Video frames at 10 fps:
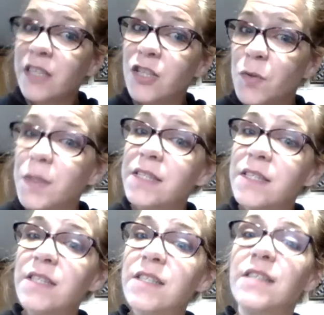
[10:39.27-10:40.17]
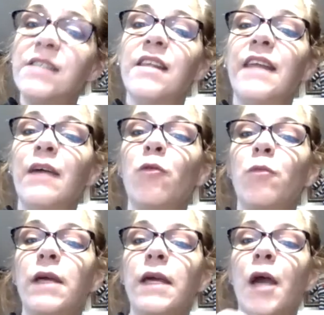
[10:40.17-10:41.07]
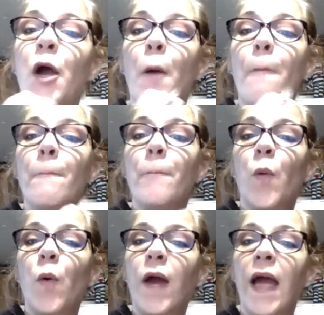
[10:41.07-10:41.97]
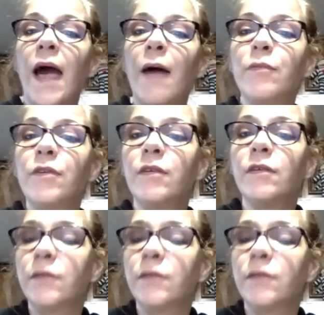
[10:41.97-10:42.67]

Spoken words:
the choices, because then they will be more apt.